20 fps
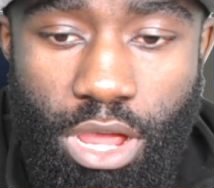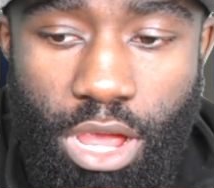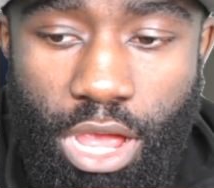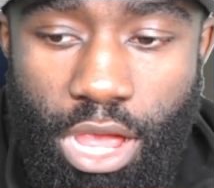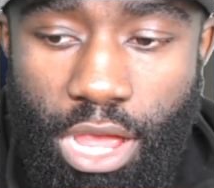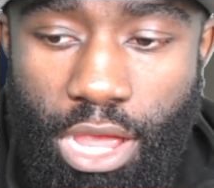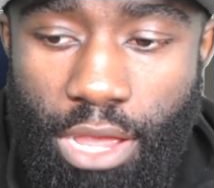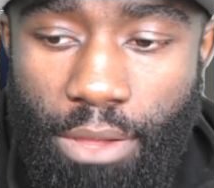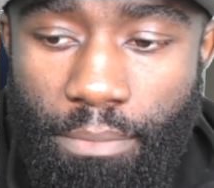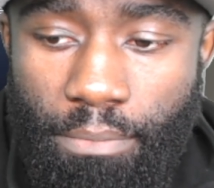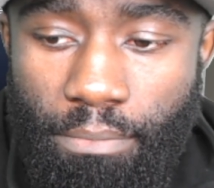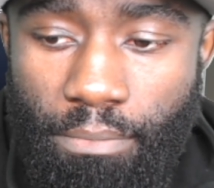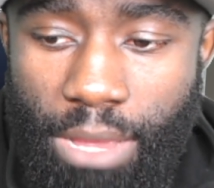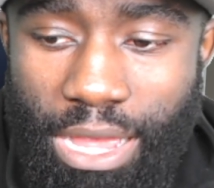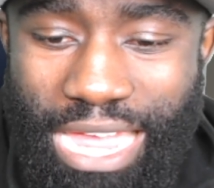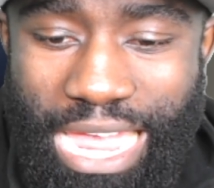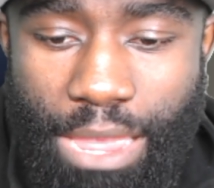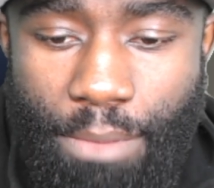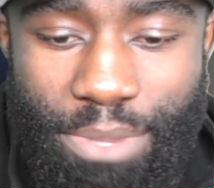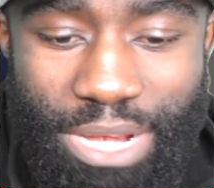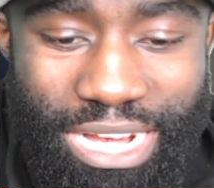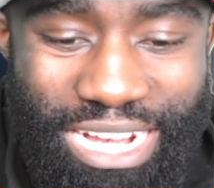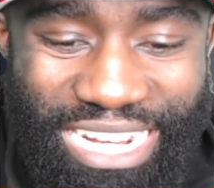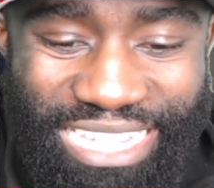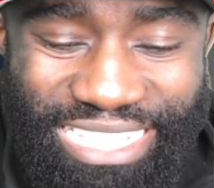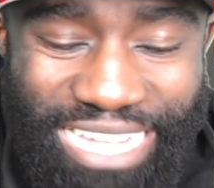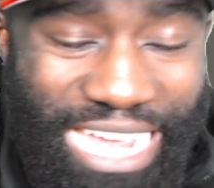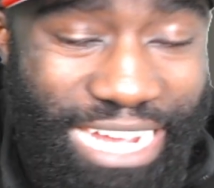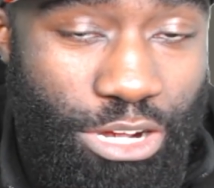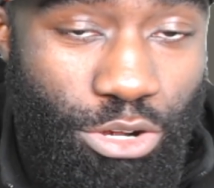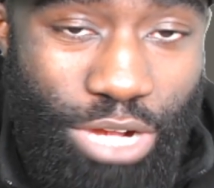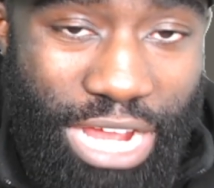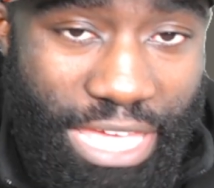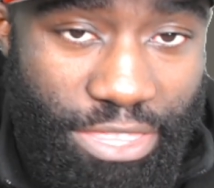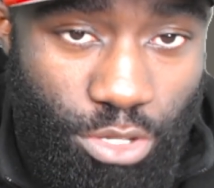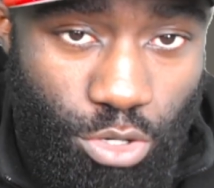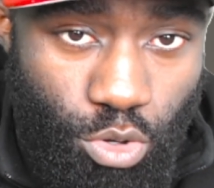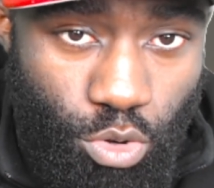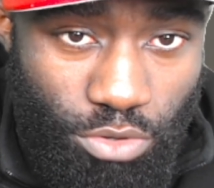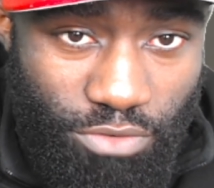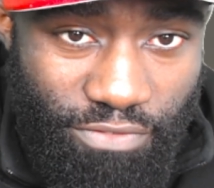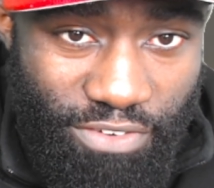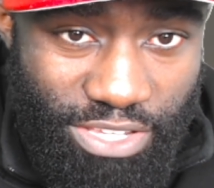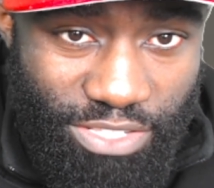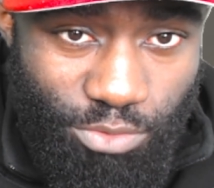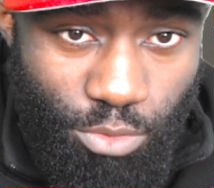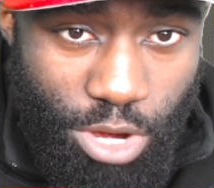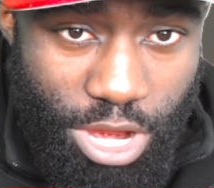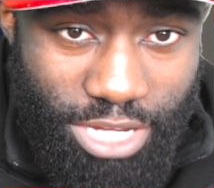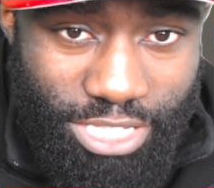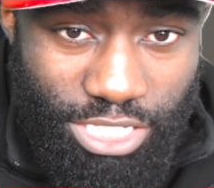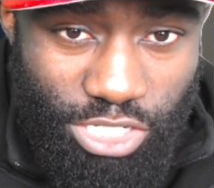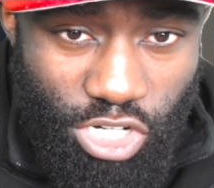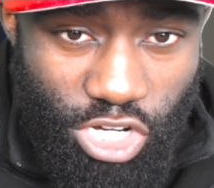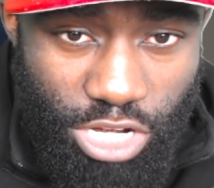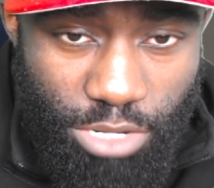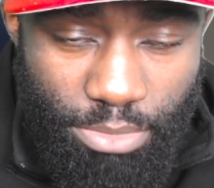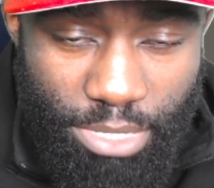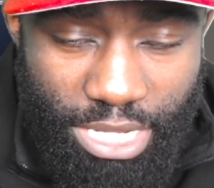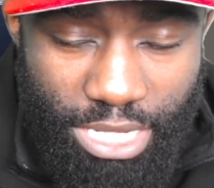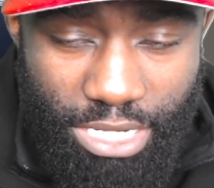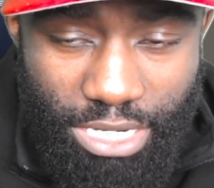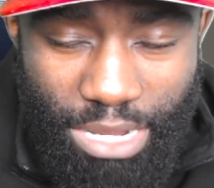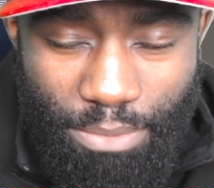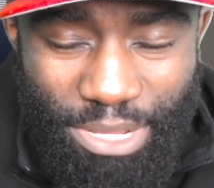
Um, I, I mean, listen, I don't know how the courting phase works. You know what I mean?